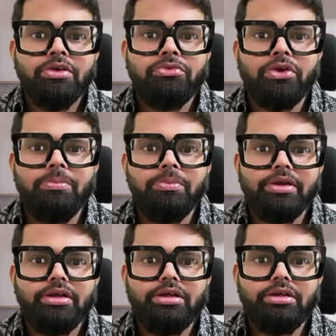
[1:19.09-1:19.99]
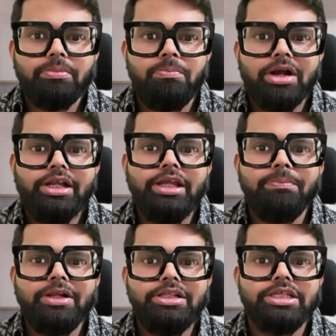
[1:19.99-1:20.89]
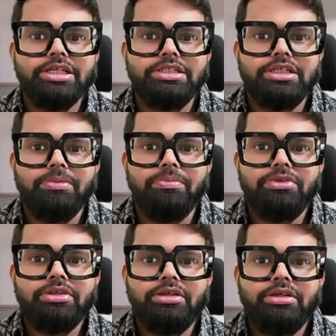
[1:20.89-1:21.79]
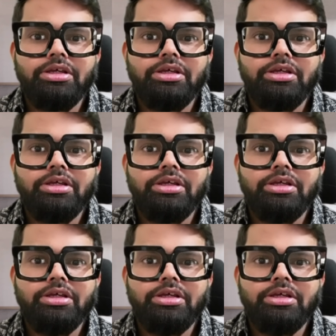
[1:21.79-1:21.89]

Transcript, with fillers: from multiple systems: